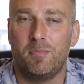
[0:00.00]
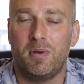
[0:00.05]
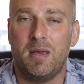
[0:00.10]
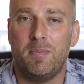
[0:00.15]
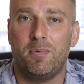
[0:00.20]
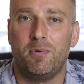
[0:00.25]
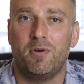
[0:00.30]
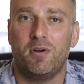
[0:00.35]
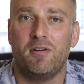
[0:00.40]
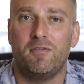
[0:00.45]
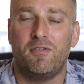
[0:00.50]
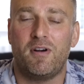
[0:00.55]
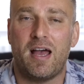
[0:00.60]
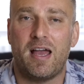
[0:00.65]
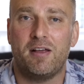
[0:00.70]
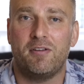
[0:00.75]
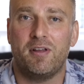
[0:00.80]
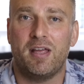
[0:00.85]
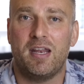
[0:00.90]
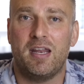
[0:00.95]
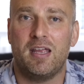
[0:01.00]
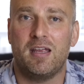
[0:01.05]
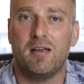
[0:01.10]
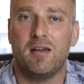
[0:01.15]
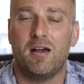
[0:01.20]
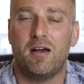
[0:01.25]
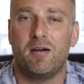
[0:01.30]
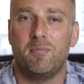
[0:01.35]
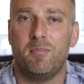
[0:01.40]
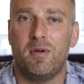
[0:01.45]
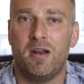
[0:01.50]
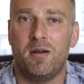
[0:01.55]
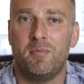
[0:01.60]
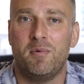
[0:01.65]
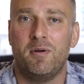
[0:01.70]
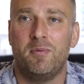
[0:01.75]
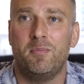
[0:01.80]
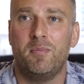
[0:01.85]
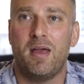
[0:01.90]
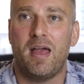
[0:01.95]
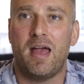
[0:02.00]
People are violating our minimum